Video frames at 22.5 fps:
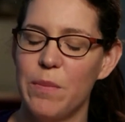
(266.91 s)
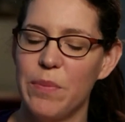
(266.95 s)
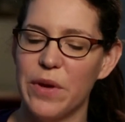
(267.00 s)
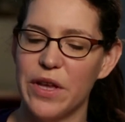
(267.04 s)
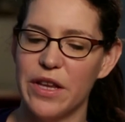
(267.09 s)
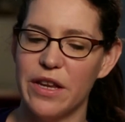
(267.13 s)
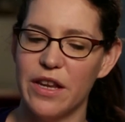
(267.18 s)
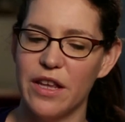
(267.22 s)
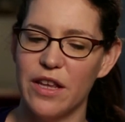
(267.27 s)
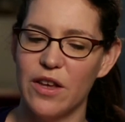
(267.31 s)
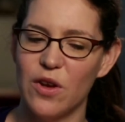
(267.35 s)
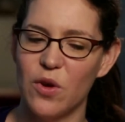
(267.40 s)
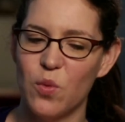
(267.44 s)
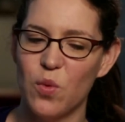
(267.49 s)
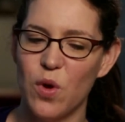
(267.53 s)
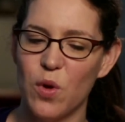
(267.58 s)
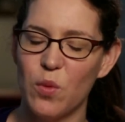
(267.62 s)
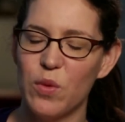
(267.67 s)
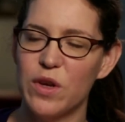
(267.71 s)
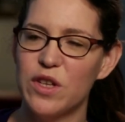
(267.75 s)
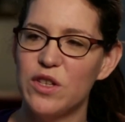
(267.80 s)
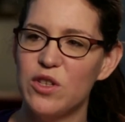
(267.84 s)
But
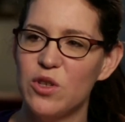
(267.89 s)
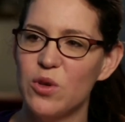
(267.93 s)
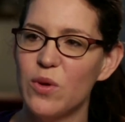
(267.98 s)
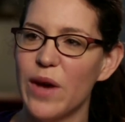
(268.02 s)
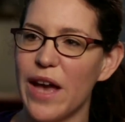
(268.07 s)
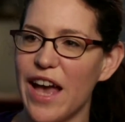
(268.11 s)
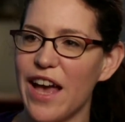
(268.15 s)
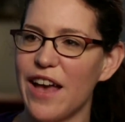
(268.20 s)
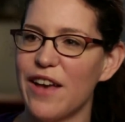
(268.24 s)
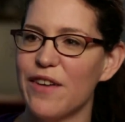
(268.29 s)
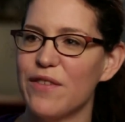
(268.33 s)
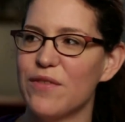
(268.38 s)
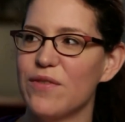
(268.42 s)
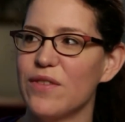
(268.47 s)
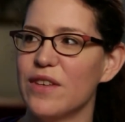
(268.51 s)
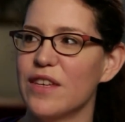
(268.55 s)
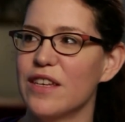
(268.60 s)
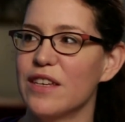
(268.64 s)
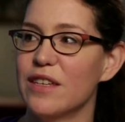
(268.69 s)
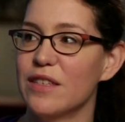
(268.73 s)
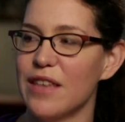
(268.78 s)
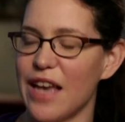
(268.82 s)
what we do have
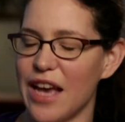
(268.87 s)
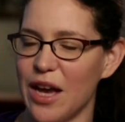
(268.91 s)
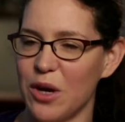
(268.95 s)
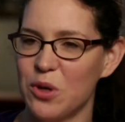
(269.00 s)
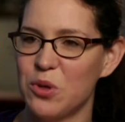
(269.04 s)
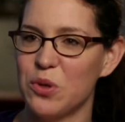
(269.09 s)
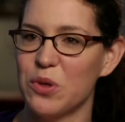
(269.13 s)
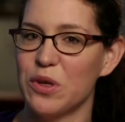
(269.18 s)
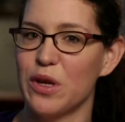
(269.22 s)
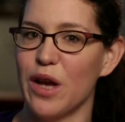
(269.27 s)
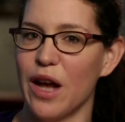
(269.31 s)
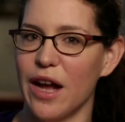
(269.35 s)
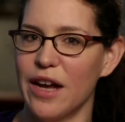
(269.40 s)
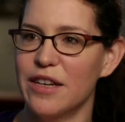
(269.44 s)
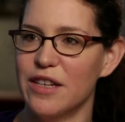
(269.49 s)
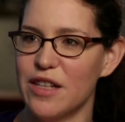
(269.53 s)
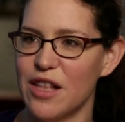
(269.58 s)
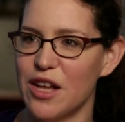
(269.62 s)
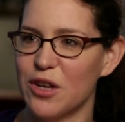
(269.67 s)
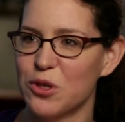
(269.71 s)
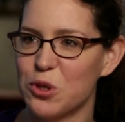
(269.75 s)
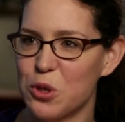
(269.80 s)
is actually
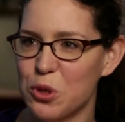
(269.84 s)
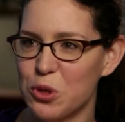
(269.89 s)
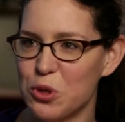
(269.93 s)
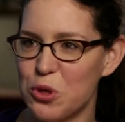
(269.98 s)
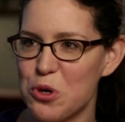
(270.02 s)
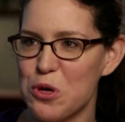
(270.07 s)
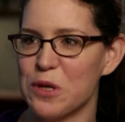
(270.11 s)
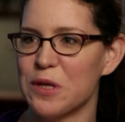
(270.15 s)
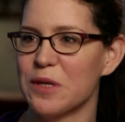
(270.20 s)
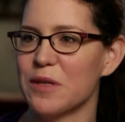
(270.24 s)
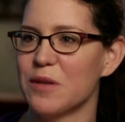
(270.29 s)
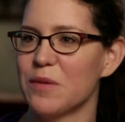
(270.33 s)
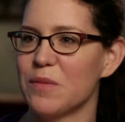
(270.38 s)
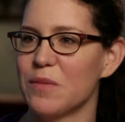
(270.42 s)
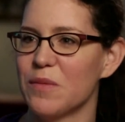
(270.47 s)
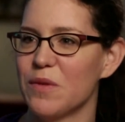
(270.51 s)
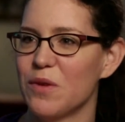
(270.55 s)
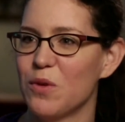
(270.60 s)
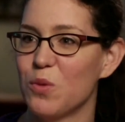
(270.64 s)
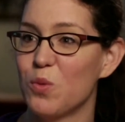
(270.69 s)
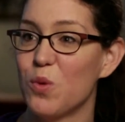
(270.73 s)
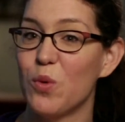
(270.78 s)
ideological journalism.